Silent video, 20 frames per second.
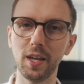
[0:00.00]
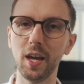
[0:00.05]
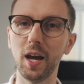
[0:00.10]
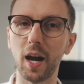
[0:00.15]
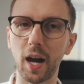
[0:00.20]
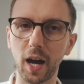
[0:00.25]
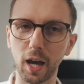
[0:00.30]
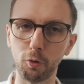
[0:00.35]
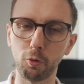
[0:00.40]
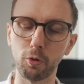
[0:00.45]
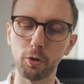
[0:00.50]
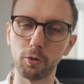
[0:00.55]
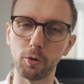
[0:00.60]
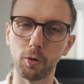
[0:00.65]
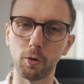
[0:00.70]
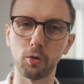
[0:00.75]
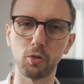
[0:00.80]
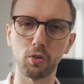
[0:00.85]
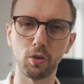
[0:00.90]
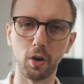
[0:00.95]
high
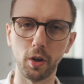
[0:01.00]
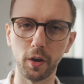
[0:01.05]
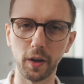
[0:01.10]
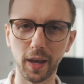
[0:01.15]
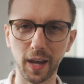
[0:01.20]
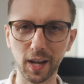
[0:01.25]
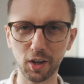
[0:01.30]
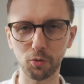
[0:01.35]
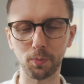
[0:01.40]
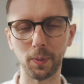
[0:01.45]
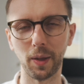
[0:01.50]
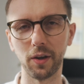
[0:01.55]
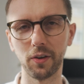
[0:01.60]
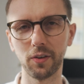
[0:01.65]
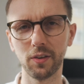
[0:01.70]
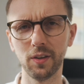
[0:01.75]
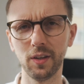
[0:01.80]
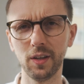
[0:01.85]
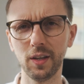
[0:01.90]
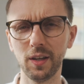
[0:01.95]
returns on ad spend.